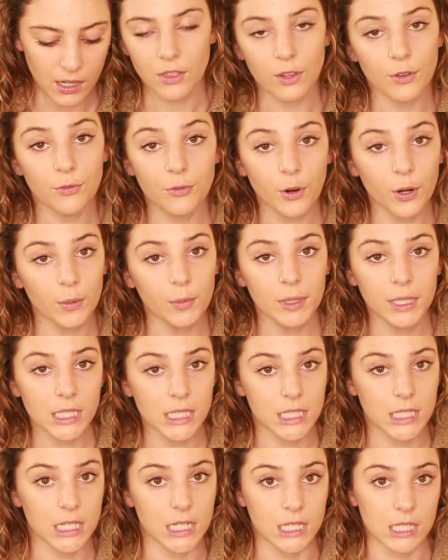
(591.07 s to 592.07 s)
The formula
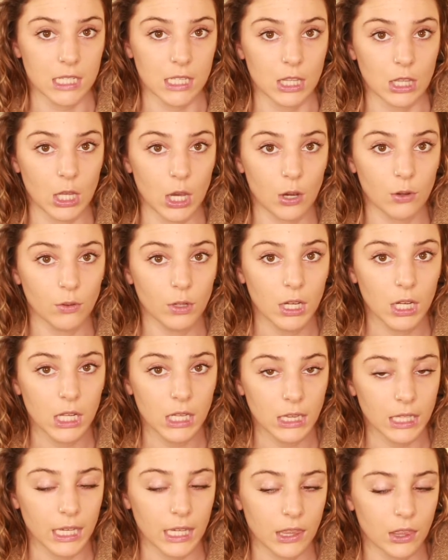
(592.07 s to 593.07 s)
is decent though.
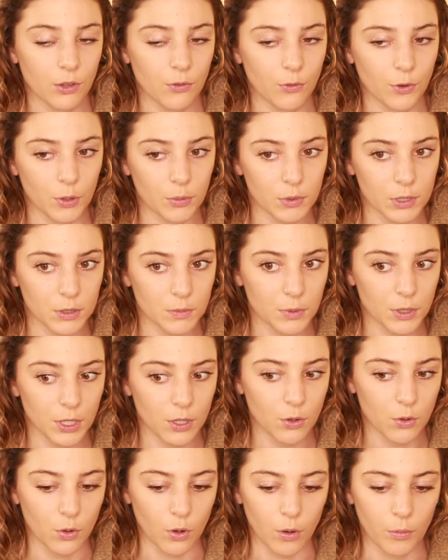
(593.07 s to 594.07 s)
Like the formula is pretty
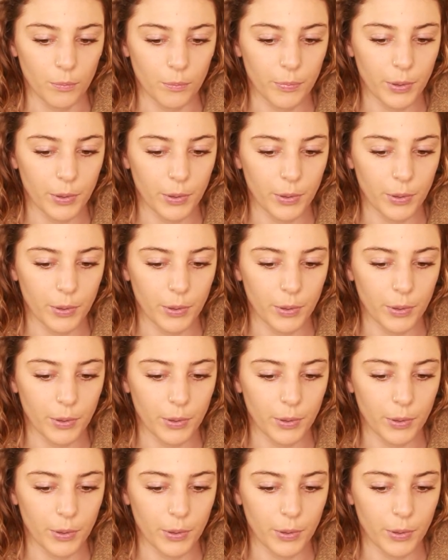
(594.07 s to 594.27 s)
cool,